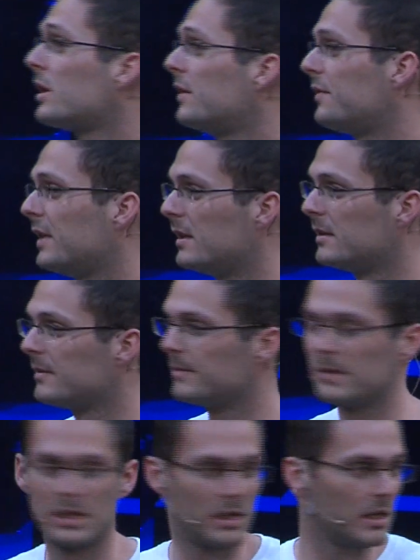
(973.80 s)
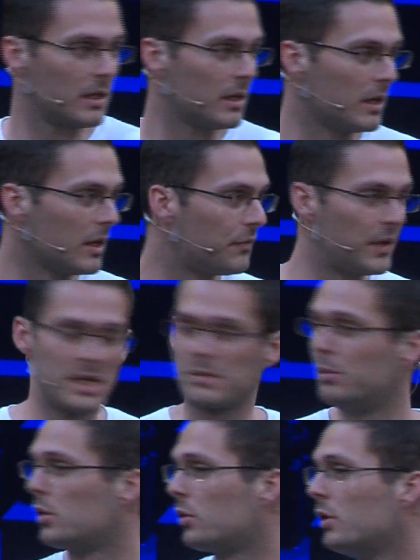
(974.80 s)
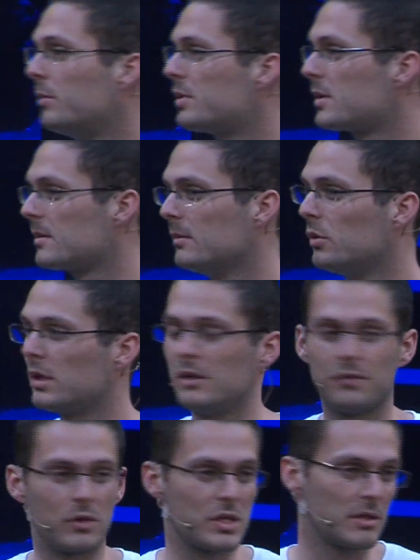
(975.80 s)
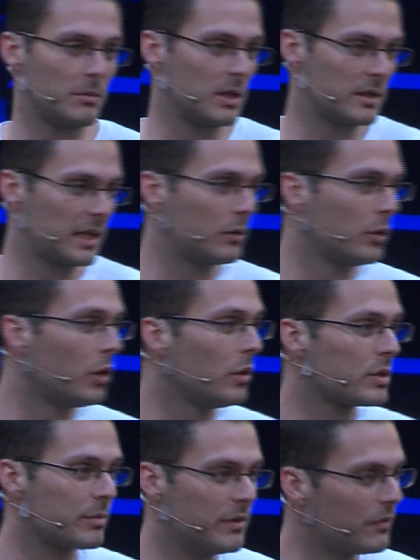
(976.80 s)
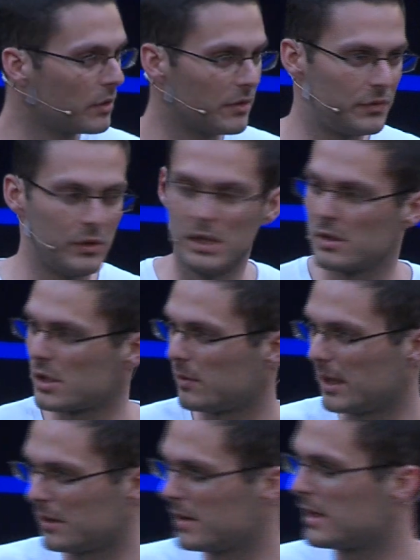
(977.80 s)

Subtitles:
surfing, Facebook groups, looking for someone that could host me for a few years so I could